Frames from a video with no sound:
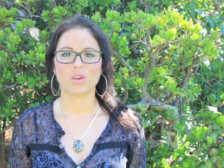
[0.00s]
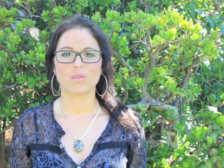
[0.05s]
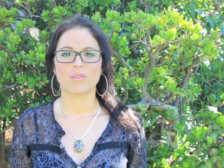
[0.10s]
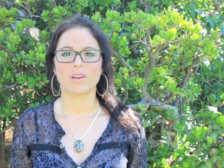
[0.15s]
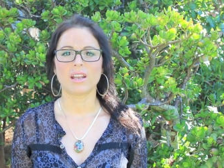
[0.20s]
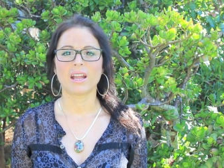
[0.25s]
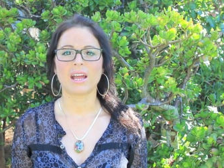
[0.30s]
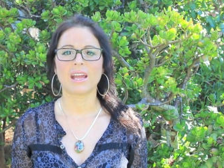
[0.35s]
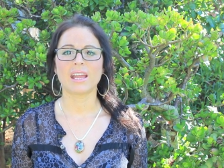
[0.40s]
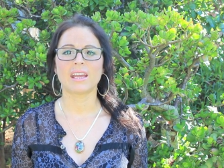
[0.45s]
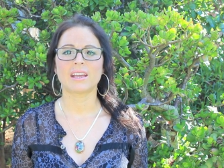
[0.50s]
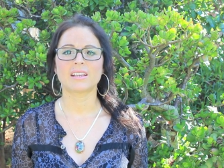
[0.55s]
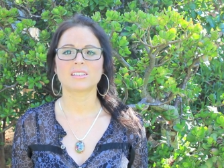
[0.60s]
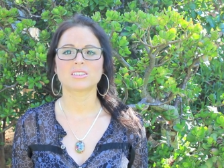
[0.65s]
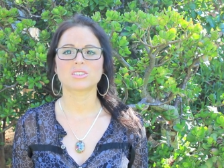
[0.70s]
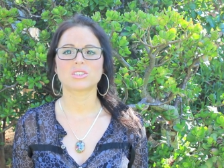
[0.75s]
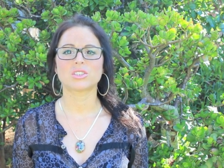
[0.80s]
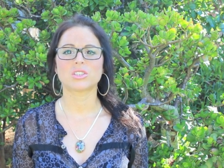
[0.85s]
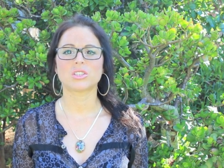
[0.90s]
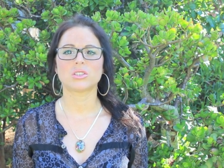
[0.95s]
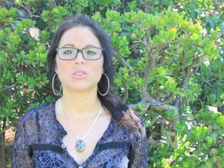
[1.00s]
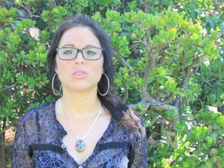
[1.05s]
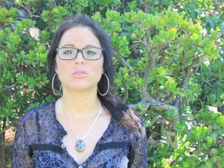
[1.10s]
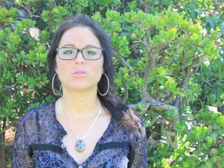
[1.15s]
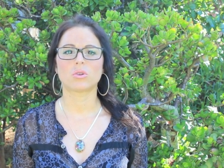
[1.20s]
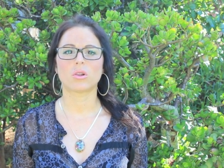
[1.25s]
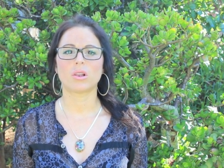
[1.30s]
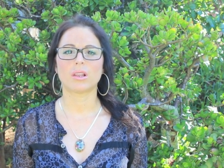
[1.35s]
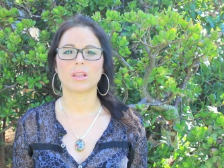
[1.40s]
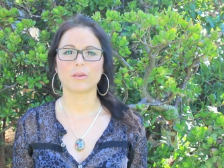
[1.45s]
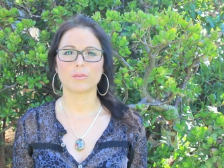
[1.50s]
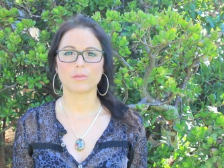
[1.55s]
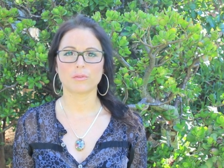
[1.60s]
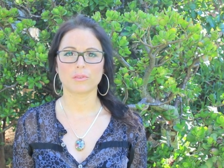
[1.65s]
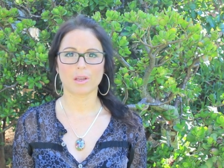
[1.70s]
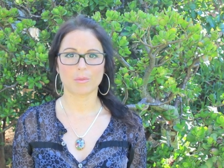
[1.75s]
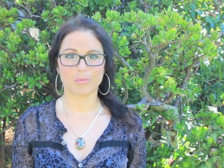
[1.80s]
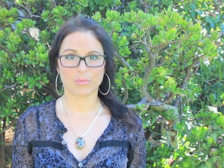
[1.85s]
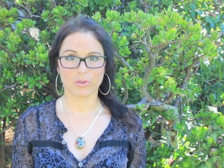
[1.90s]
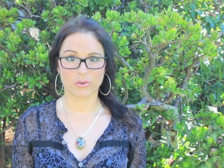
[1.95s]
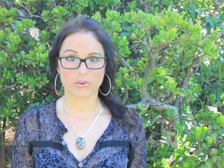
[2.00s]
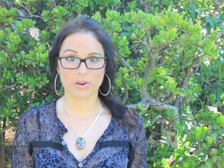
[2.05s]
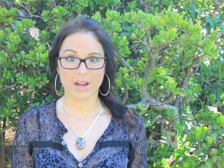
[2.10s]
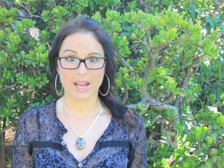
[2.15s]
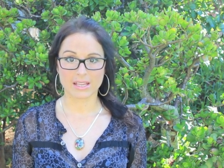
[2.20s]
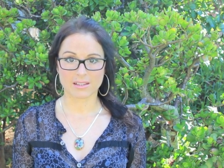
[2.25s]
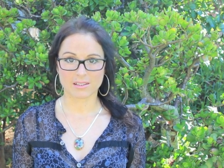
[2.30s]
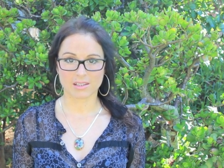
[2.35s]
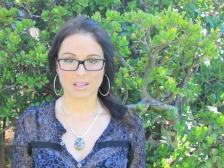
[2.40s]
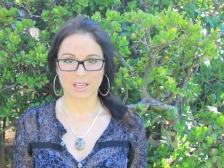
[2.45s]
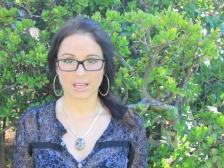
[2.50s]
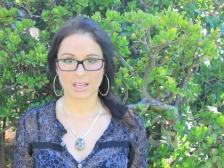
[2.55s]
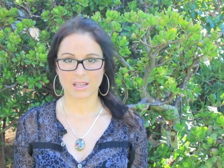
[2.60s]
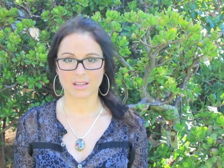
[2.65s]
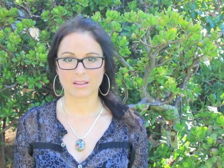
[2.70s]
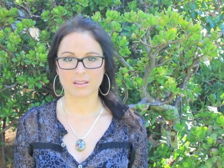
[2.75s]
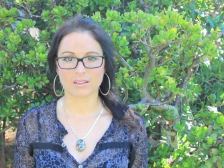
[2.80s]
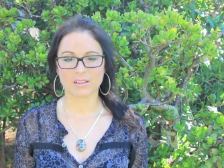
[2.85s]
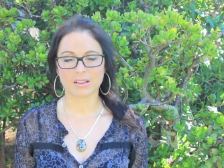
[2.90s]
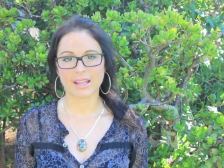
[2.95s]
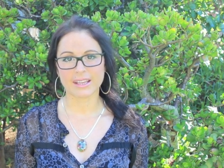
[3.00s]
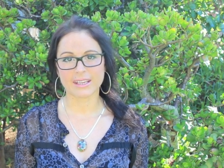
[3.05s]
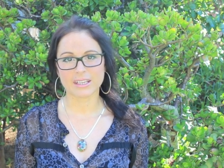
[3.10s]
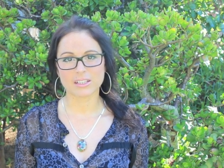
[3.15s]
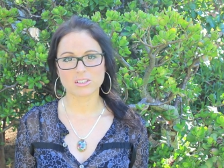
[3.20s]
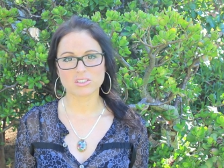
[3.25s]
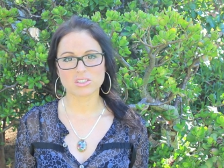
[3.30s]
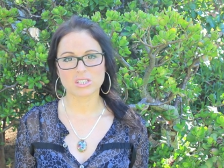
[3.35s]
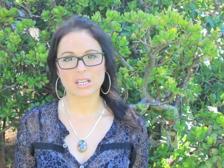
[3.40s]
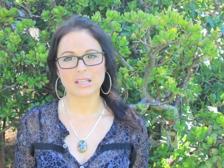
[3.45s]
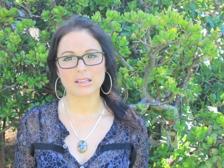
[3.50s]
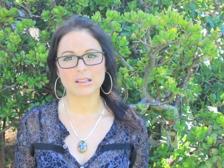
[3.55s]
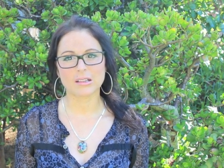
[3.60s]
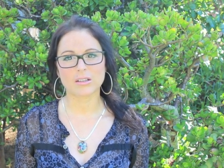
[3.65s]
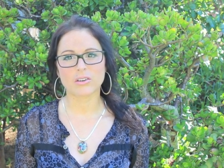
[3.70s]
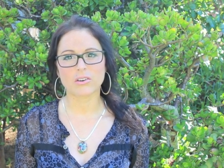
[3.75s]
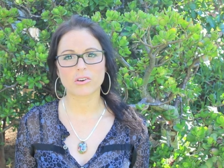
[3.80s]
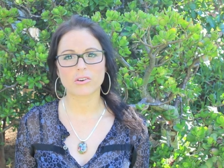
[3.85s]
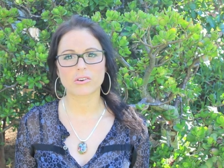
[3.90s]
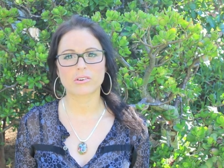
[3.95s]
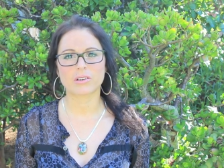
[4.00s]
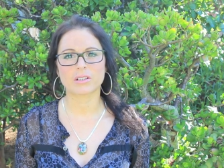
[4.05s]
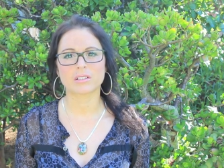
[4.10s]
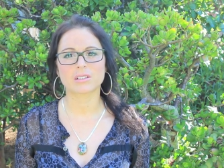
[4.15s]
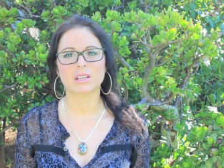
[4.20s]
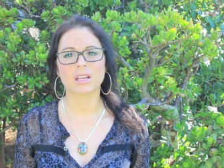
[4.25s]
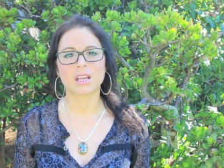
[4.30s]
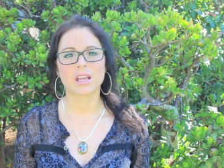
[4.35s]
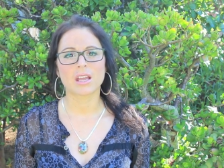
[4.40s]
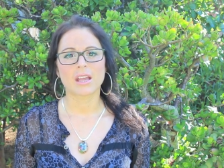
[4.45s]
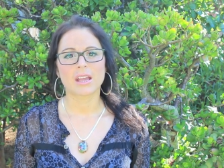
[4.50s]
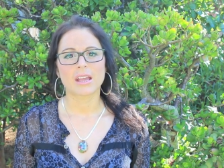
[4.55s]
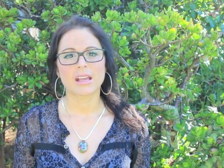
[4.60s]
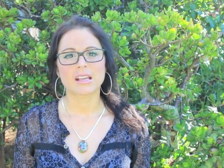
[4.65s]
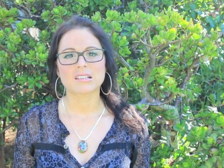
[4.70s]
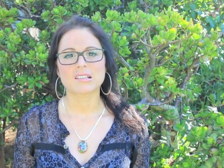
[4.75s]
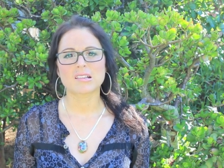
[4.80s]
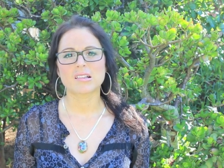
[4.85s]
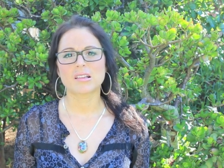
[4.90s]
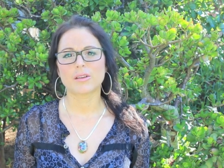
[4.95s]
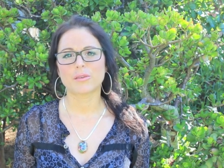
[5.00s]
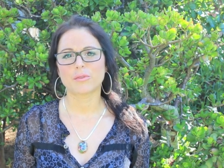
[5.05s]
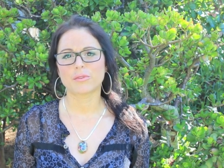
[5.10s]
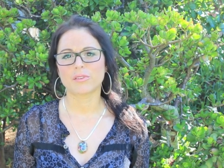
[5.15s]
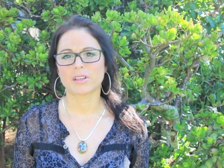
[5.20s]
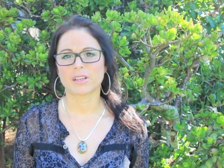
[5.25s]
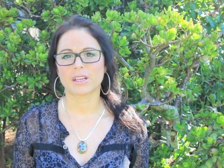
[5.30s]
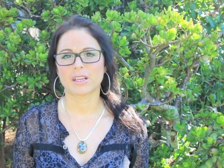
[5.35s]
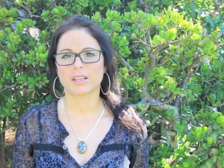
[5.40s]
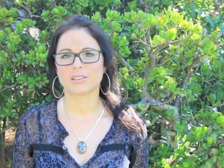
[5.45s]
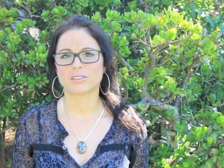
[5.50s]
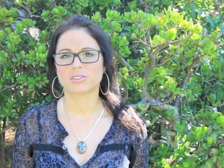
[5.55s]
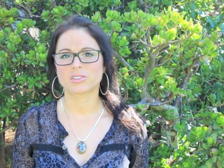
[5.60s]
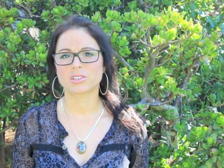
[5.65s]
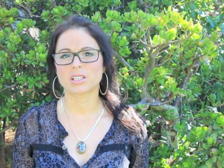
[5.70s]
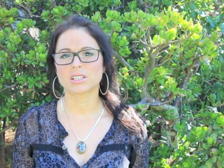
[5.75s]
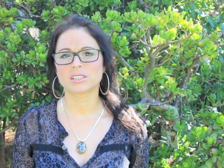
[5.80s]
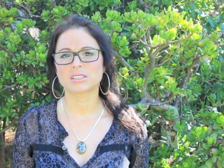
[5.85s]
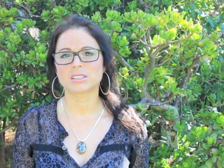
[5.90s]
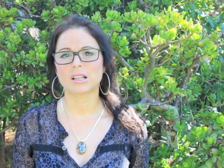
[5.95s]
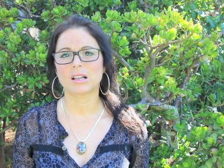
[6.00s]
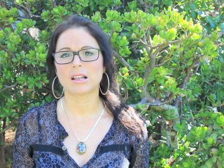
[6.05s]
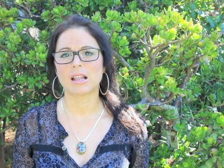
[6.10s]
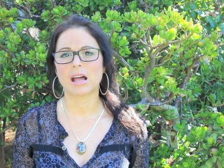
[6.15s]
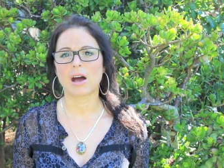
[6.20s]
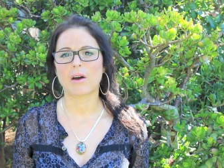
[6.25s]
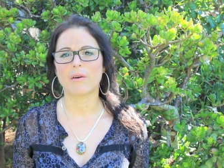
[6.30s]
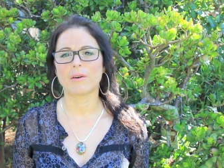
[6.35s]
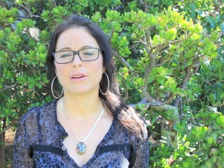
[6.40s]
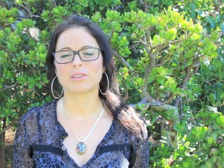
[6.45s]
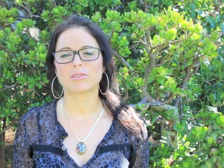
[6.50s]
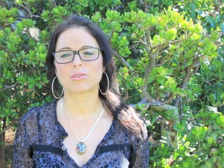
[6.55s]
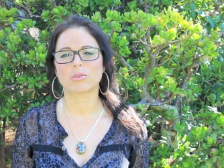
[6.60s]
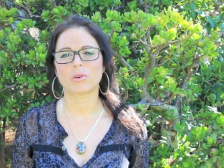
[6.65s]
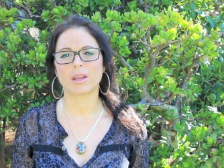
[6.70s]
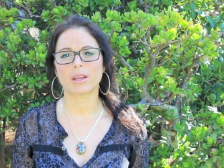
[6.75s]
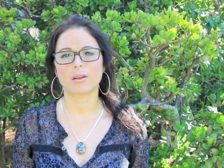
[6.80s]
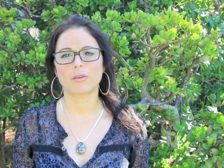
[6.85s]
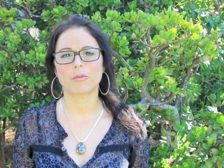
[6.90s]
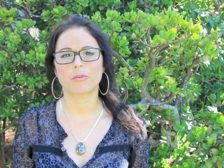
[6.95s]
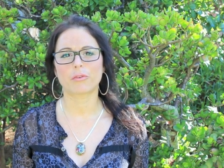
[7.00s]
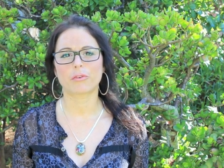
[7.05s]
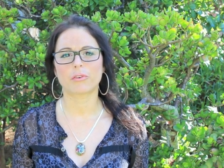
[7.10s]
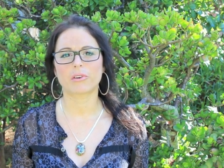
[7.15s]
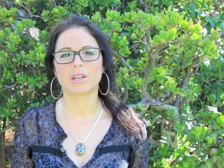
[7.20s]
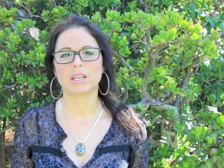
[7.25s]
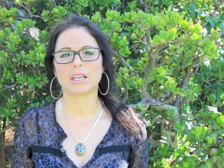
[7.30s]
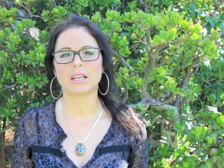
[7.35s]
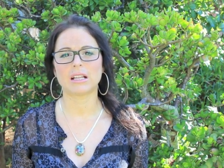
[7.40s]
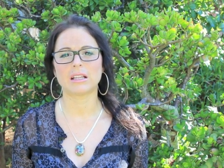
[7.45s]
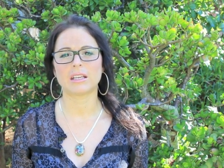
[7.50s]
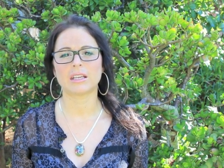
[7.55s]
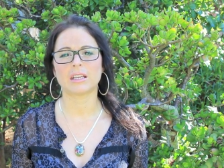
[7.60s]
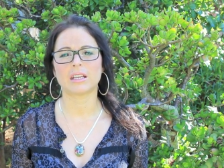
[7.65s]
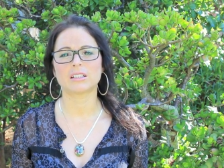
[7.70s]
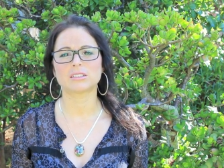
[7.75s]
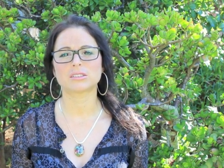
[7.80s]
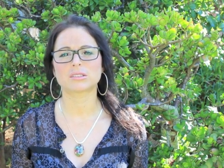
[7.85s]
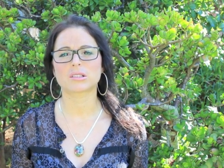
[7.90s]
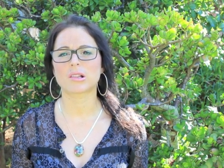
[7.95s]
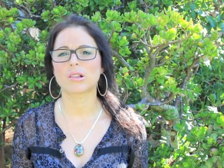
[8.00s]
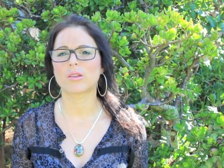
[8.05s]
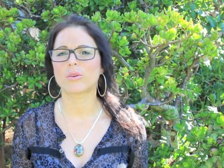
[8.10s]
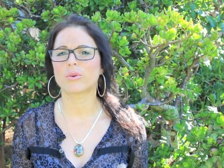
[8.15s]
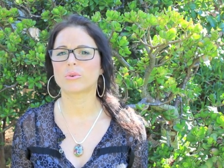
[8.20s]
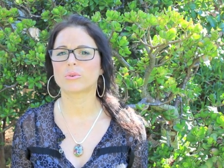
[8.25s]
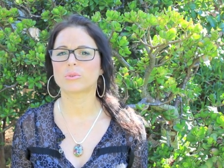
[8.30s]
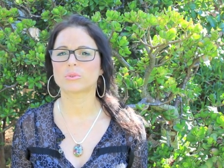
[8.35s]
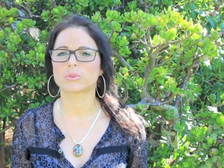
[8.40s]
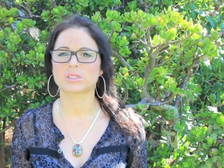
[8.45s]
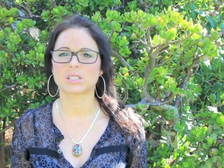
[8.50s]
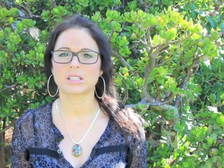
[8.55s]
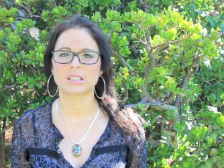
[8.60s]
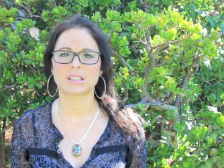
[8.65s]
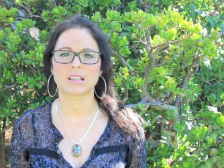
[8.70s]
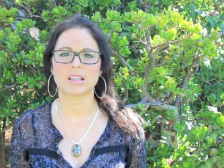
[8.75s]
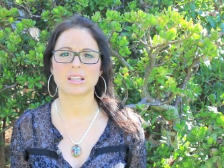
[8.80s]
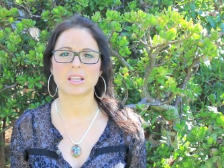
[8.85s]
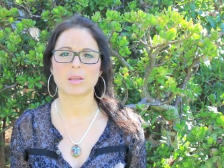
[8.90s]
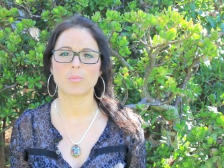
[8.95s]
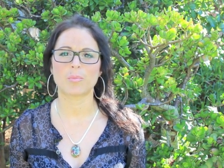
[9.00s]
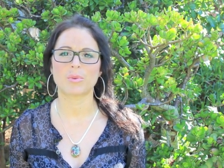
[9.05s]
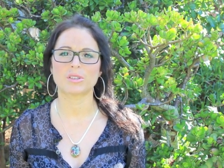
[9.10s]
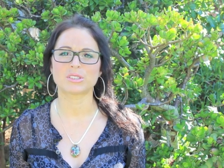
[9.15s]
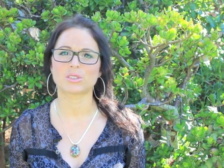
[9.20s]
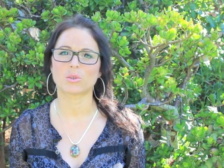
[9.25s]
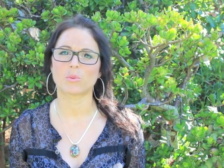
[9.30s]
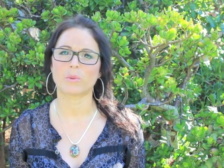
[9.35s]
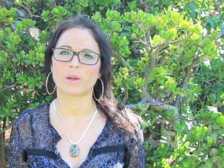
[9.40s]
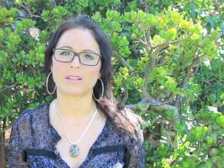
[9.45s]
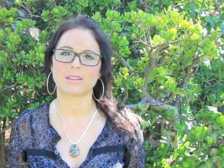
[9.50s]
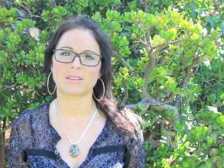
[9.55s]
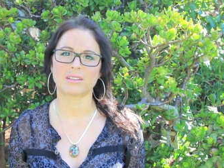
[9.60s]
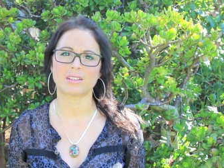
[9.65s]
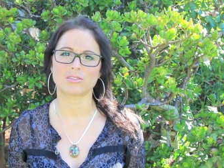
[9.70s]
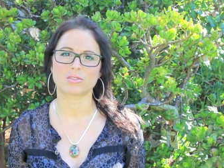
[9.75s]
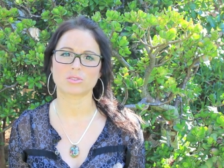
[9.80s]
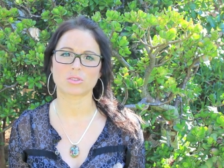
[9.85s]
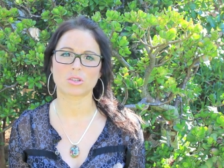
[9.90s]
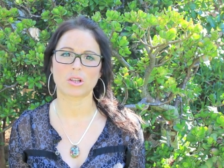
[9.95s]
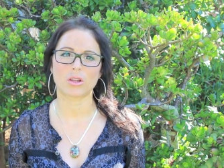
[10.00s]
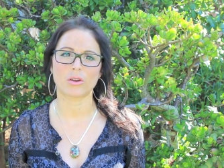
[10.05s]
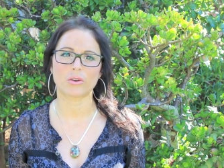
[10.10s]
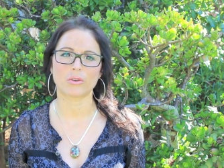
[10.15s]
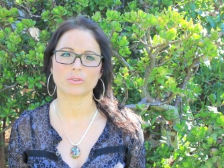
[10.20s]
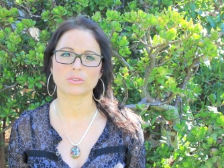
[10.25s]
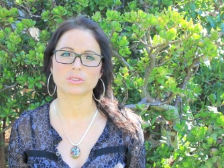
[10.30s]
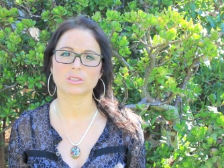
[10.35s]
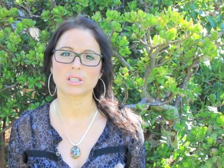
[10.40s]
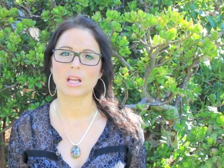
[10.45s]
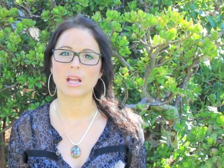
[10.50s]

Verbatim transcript: When I ask you to lift up your right hand, like a gentle cord is lifting it, just allow it to hang freely, as loose and limp as a wet dishcloth,